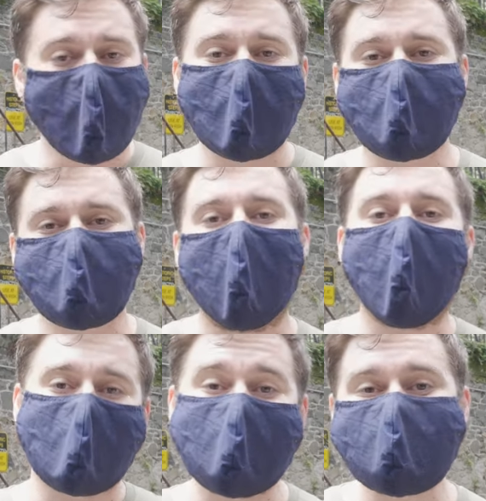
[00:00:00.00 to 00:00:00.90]
we're gonna see
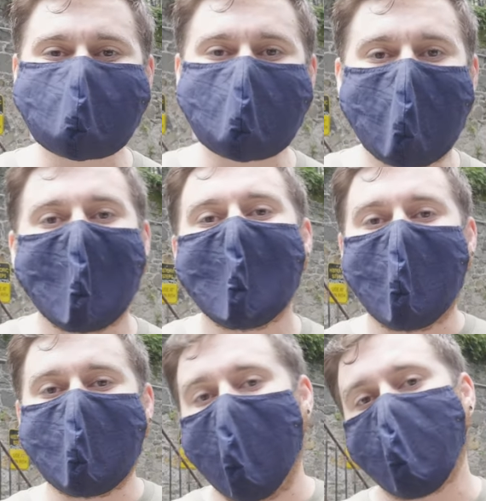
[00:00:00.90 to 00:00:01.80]
how easy
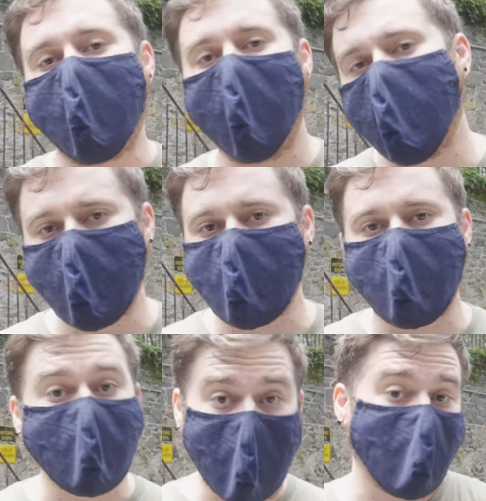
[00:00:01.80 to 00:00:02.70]
and how hard,
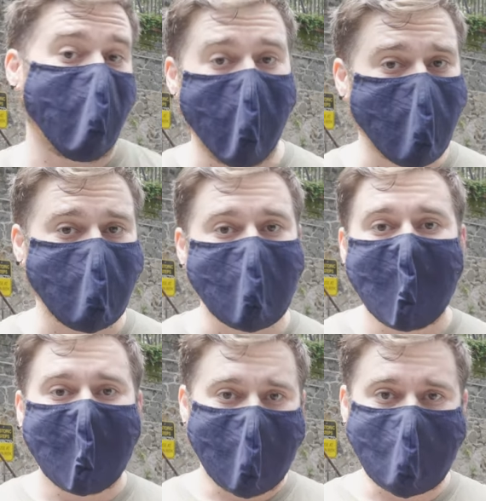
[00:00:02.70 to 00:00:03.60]
or how hard
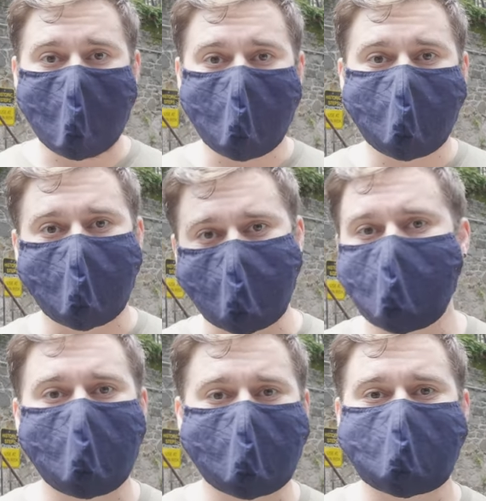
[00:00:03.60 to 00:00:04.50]
it is to
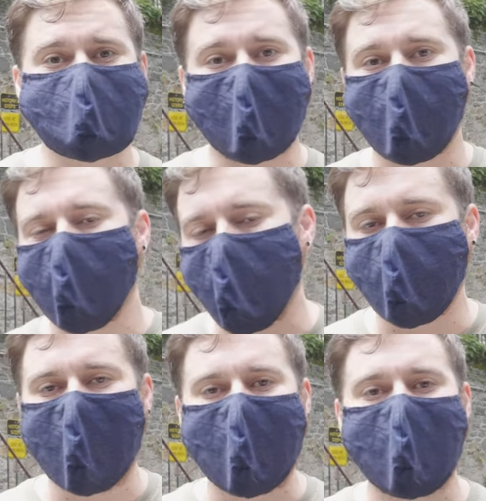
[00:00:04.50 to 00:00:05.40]
shoot with this thing
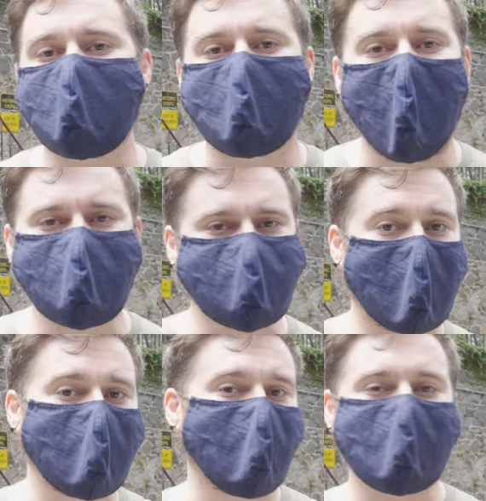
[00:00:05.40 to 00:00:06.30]
right out of the box
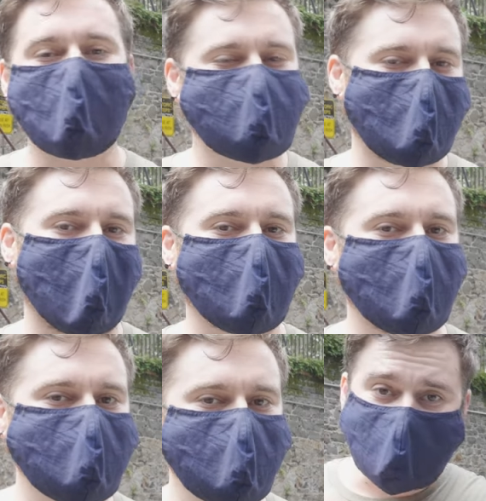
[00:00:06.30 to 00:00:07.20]
without knowing much about it.
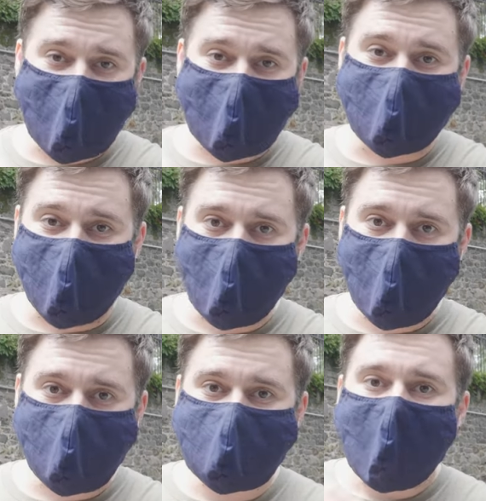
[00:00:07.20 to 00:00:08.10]
We're gonna be taking photos